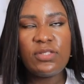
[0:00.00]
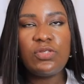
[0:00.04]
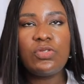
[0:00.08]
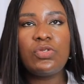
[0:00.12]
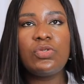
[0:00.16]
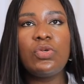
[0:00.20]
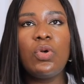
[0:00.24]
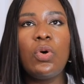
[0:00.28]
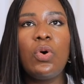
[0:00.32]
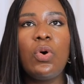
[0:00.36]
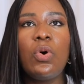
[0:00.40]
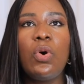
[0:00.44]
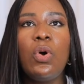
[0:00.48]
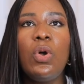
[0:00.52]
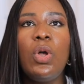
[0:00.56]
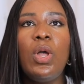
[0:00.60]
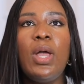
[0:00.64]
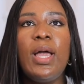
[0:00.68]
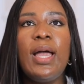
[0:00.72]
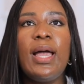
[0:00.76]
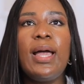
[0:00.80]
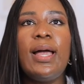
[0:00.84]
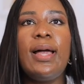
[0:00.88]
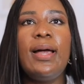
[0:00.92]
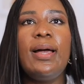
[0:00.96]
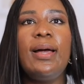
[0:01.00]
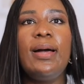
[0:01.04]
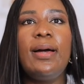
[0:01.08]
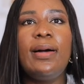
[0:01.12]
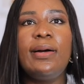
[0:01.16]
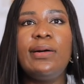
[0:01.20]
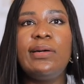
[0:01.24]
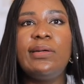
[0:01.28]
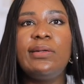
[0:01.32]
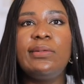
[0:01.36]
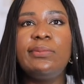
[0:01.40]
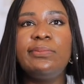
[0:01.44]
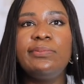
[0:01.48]
So
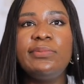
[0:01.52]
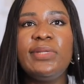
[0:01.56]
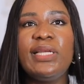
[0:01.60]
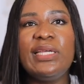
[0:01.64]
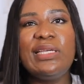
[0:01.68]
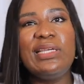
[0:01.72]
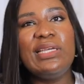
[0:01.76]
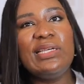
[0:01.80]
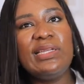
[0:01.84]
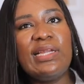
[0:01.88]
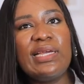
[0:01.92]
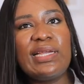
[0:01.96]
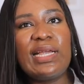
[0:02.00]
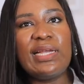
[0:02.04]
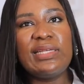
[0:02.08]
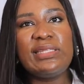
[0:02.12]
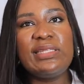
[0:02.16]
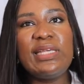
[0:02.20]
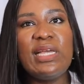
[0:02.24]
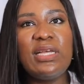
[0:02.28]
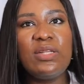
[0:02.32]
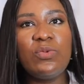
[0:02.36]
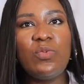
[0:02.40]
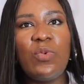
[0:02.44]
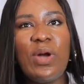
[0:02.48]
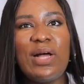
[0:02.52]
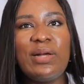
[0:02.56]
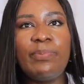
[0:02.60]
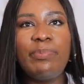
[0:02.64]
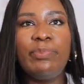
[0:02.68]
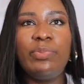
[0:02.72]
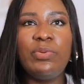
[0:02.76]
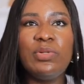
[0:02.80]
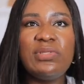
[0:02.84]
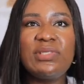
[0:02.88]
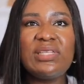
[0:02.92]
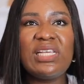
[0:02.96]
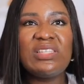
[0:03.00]
again, like I said, we're
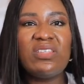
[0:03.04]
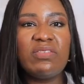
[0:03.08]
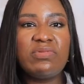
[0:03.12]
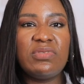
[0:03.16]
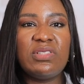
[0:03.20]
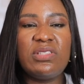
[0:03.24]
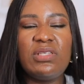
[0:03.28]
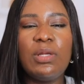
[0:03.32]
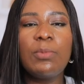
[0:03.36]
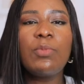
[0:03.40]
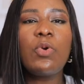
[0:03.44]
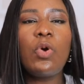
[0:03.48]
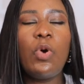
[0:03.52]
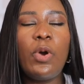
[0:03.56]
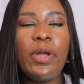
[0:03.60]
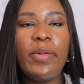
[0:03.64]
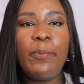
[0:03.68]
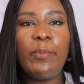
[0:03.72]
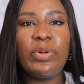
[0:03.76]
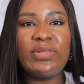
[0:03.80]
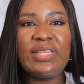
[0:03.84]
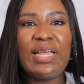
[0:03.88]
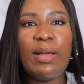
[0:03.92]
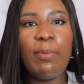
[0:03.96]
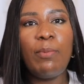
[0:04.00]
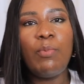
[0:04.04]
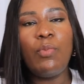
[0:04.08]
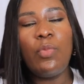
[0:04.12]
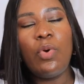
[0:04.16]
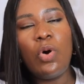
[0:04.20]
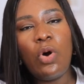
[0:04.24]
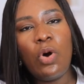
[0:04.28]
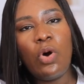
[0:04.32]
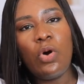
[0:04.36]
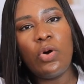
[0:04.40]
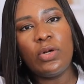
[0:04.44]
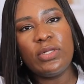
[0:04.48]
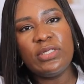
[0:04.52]
both sides of the same coin, but I'm
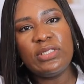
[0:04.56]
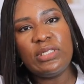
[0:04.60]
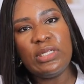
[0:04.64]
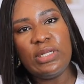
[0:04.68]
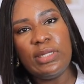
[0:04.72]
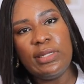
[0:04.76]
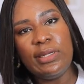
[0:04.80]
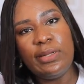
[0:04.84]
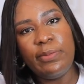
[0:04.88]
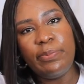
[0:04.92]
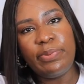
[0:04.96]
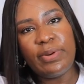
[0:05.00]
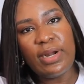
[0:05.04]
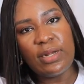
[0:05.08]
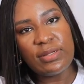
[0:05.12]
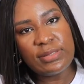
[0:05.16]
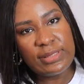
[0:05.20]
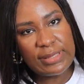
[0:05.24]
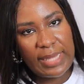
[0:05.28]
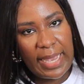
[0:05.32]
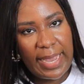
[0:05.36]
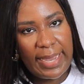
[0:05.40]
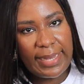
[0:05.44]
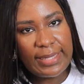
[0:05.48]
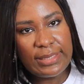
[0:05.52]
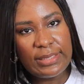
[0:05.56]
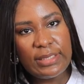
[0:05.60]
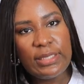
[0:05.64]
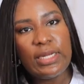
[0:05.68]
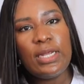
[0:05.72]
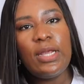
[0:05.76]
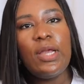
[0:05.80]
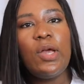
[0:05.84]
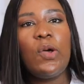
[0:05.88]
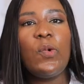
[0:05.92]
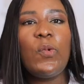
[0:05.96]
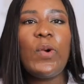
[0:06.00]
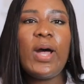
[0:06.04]
more on the liberal side
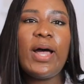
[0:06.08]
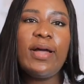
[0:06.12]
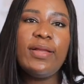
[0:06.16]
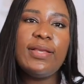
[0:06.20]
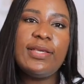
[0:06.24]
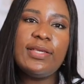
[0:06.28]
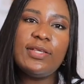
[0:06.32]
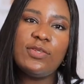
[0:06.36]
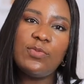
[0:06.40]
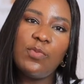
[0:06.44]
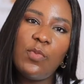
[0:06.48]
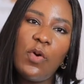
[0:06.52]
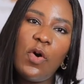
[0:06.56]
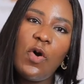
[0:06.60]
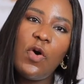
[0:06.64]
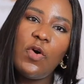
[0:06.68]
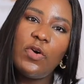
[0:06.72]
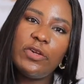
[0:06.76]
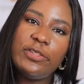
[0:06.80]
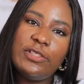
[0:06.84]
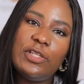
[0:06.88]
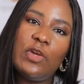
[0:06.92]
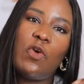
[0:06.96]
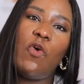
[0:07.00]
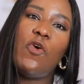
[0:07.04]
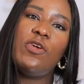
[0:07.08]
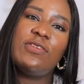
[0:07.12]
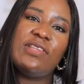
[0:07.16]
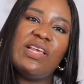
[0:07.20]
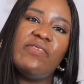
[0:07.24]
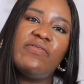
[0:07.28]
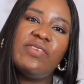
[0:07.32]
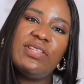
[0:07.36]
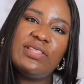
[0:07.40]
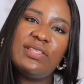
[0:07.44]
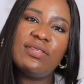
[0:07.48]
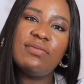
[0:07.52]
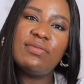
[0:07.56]
while he's more on the
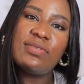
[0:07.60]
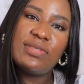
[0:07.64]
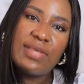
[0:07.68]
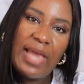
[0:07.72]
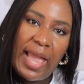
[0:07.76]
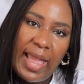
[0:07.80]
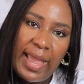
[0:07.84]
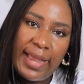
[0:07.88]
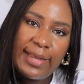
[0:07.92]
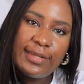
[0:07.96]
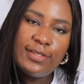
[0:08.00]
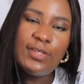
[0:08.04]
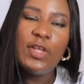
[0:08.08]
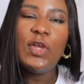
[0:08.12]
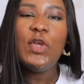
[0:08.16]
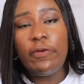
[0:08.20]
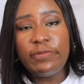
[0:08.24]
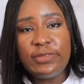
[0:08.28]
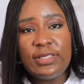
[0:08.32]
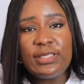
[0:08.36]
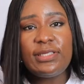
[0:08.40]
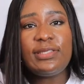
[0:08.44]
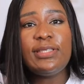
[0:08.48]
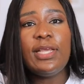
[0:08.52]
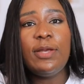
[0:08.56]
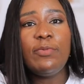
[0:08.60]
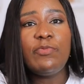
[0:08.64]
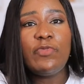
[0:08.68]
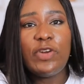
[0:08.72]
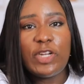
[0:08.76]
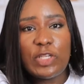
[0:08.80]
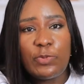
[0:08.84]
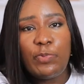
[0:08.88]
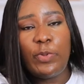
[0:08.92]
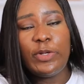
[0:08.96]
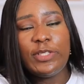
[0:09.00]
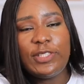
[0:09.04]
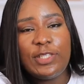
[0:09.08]
conservative side of the same
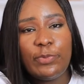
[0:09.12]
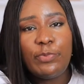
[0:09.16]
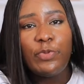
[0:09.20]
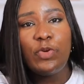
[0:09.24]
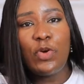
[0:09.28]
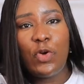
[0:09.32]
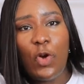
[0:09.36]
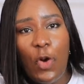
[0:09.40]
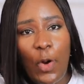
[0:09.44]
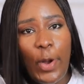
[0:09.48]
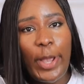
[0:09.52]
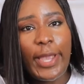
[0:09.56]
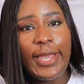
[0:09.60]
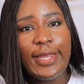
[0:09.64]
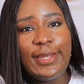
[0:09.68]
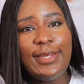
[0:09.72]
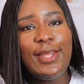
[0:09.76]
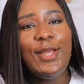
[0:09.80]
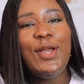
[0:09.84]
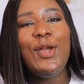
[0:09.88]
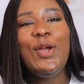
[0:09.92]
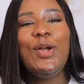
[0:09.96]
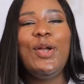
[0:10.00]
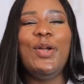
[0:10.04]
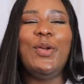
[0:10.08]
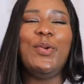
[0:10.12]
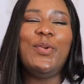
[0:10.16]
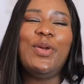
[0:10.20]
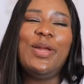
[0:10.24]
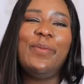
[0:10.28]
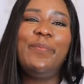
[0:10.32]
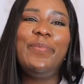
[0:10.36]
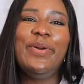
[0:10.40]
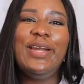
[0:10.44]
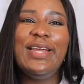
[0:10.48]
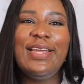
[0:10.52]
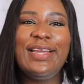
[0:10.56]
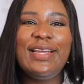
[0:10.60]
responsible coin. We
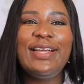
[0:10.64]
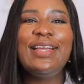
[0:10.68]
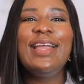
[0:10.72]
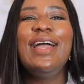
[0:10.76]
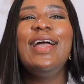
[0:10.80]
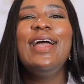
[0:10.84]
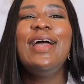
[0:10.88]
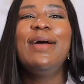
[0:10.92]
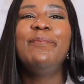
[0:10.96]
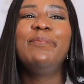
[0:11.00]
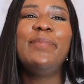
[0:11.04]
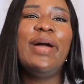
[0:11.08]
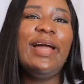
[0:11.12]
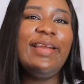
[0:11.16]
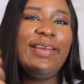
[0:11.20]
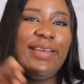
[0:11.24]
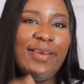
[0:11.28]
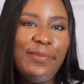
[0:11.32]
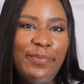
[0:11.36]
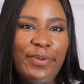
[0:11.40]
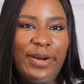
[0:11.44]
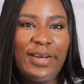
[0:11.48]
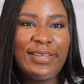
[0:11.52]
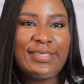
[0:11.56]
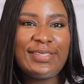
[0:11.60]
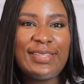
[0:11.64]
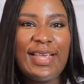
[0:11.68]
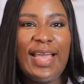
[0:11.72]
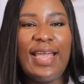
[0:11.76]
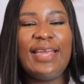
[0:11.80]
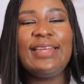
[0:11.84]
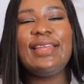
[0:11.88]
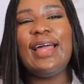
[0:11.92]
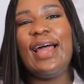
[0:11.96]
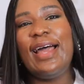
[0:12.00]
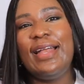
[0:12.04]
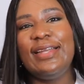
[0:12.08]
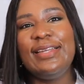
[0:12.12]
bring my liberal
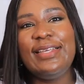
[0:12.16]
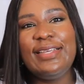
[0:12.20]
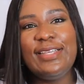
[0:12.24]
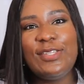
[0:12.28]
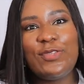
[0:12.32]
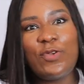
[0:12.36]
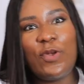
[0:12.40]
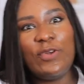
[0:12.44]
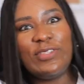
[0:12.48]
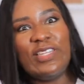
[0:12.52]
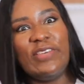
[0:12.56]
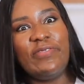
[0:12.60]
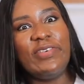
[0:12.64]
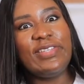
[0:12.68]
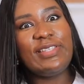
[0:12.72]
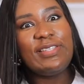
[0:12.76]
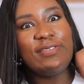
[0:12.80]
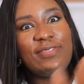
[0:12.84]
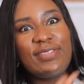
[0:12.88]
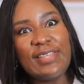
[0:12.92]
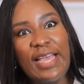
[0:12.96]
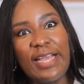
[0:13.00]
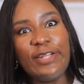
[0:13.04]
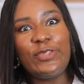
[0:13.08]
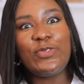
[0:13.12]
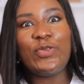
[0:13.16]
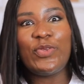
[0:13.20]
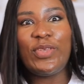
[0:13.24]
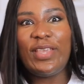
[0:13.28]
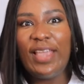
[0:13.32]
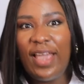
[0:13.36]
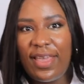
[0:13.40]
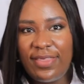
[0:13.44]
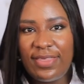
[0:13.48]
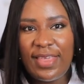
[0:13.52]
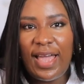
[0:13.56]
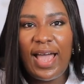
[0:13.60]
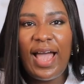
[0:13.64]
side and his conservative side
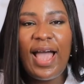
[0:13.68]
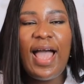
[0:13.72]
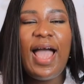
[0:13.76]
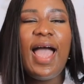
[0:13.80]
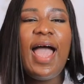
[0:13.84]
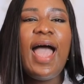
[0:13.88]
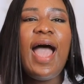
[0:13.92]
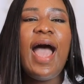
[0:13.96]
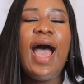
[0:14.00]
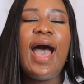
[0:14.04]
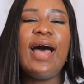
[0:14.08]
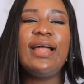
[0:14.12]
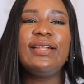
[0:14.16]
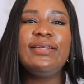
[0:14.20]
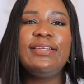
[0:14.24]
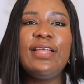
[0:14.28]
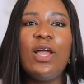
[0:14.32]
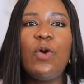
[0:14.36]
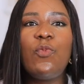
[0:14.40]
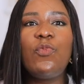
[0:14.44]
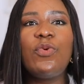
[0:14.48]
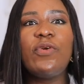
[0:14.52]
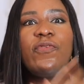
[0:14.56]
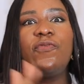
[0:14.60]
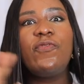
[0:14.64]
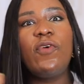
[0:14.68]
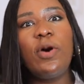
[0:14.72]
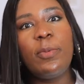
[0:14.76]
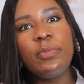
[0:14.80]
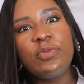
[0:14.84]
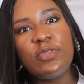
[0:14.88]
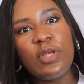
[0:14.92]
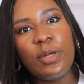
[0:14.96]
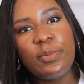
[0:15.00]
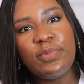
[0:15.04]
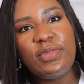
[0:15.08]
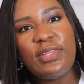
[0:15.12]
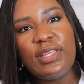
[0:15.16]
together, and then we form
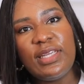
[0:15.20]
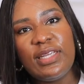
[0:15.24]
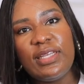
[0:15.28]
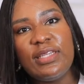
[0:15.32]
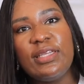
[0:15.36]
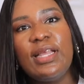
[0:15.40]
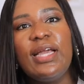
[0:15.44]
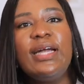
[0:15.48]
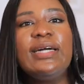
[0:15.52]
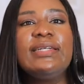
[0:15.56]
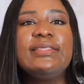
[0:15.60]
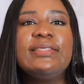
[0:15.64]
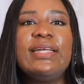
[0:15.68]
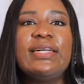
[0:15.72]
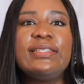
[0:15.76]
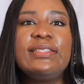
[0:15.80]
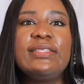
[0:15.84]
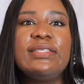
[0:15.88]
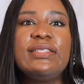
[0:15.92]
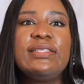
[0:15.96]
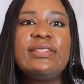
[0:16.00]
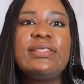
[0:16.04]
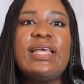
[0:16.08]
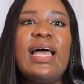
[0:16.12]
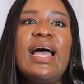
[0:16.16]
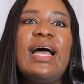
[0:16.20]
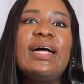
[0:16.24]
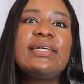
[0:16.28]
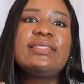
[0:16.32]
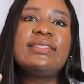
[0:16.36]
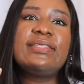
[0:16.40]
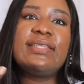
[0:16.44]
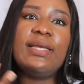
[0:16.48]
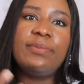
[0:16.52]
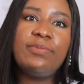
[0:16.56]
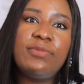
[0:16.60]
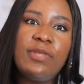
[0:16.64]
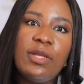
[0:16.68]
something that is
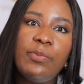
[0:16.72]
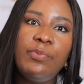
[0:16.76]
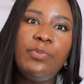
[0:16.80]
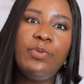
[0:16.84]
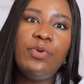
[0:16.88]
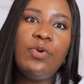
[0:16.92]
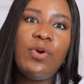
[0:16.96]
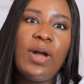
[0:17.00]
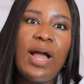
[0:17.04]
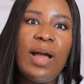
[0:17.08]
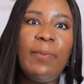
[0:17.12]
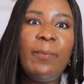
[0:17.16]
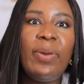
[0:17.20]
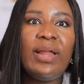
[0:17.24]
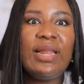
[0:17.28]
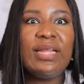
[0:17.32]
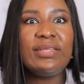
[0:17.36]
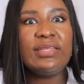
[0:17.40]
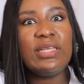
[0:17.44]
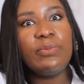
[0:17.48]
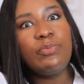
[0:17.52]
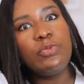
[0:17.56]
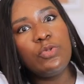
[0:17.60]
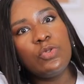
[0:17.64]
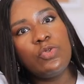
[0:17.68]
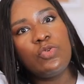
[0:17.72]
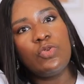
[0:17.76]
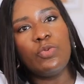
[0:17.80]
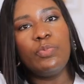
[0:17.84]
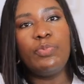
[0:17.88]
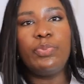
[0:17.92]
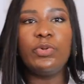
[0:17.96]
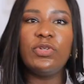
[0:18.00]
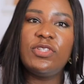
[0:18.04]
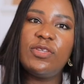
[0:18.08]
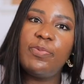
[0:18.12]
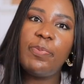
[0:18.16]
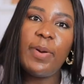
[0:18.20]
acceptable and palatable to
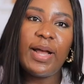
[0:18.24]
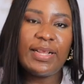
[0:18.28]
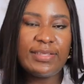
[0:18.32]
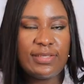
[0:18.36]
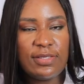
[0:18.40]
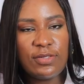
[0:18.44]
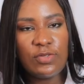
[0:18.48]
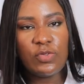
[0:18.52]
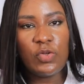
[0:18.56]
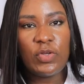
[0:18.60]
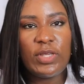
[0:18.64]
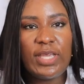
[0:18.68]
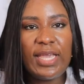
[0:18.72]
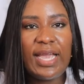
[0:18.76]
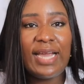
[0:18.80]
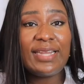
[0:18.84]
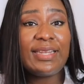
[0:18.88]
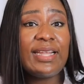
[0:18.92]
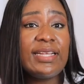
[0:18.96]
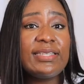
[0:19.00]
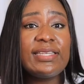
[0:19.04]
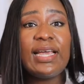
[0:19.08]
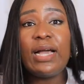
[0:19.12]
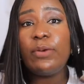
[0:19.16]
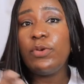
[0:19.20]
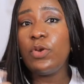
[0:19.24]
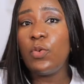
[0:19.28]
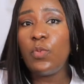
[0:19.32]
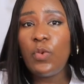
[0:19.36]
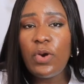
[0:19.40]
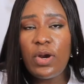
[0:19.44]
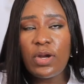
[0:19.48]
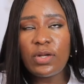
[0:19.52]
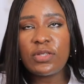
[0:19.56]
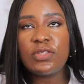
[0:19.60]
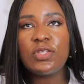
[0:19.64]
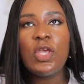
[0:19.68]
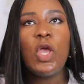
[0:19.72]
both parties, okay? And that's how it
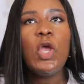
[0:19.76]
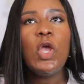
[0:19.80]
works.